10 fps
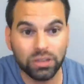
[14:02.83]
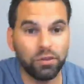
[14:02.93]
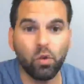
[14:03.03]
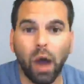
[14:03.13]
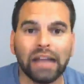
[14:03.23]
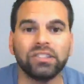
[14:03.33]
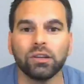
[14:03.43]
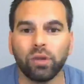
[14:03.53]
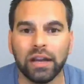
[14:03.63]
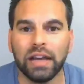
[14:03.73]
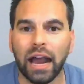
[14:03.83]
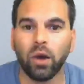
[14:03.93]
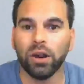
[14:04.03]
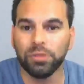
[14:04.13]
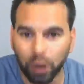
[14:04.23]
of you watching right
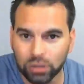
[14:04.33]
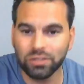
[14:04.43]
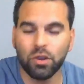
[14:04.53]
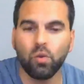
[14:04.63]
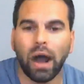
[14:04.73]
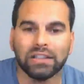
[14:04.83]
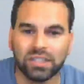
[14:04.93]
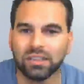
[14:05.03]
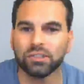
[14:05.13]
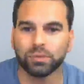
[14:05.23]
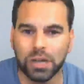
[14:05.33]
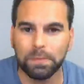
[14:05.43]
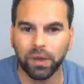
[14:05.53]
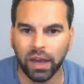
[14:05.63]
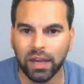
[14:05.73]
now and those of you watching this
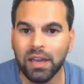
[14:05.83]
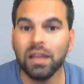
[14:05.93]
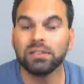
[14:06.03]
replay,